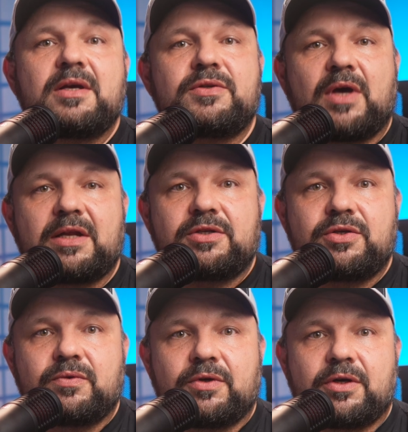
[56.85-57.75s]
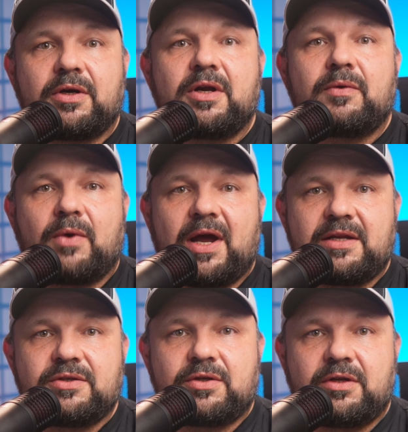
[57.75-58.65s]
to add the tuner right
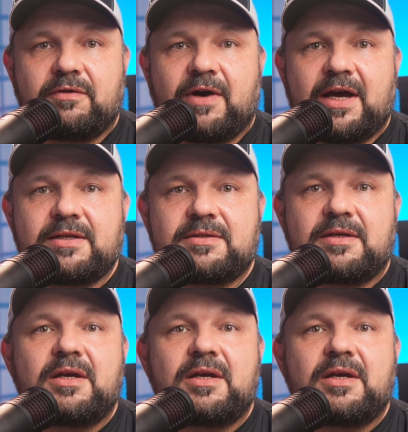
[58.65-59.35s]
into the device,